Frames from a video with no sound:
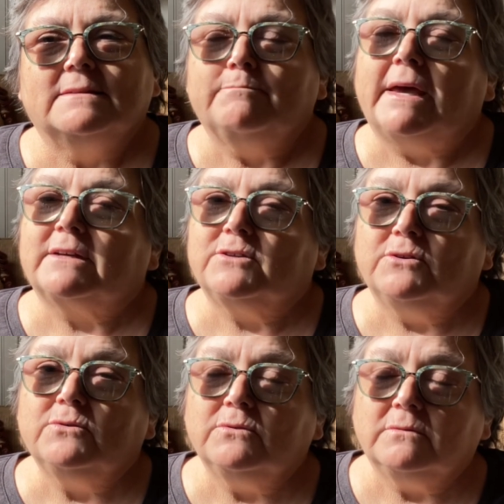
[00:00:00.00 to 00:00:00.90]
Back
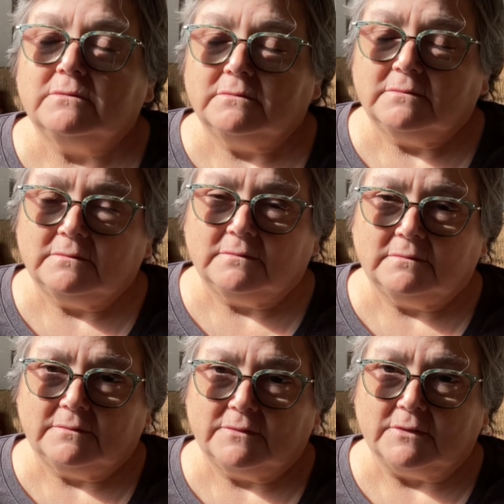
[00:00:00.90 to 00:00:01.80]
to
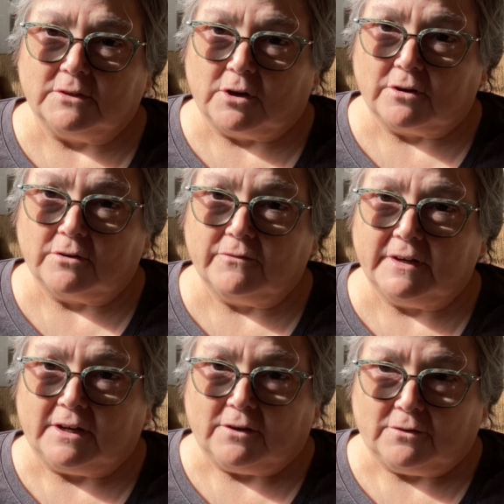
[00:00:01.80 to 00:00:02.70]
the darker video.